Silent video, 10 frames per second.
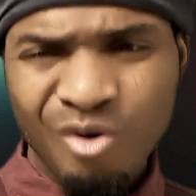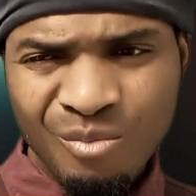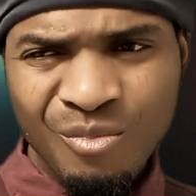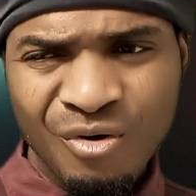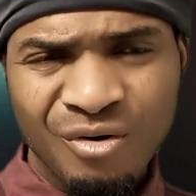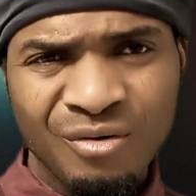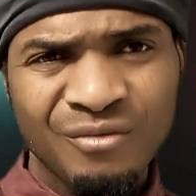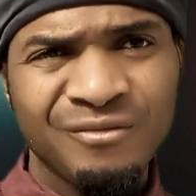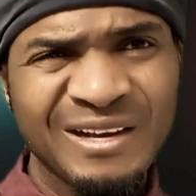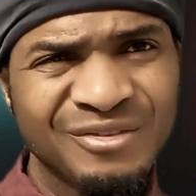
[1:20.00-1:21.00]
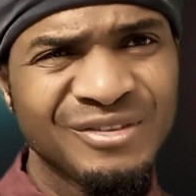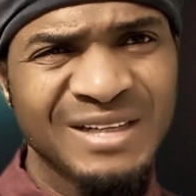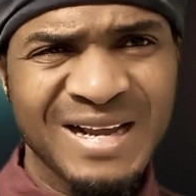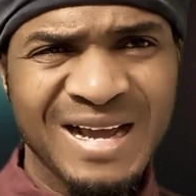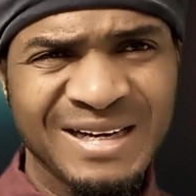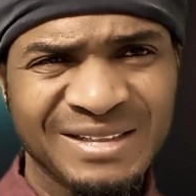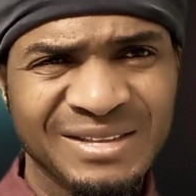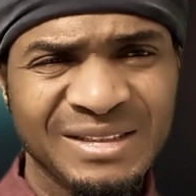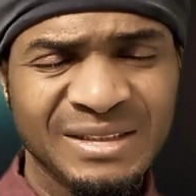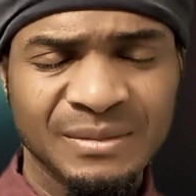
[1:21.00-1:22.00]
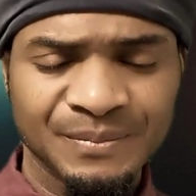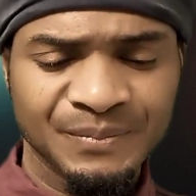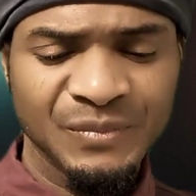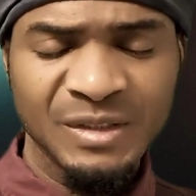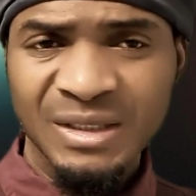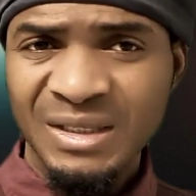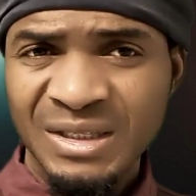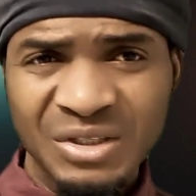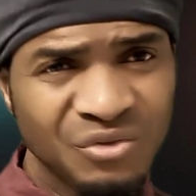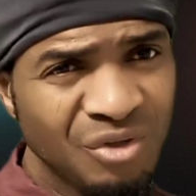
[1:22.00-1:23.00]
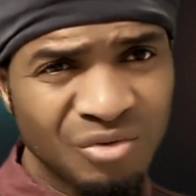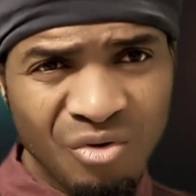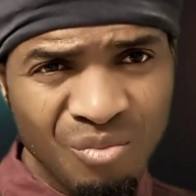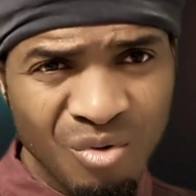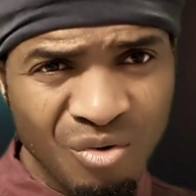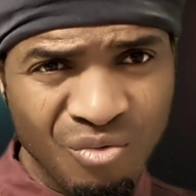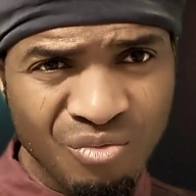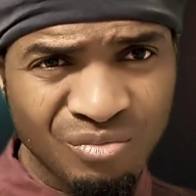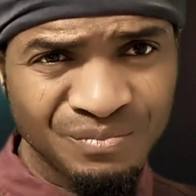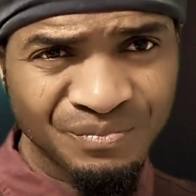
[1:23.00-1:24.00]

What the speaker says: on 500 Ghana cedi. It's not common.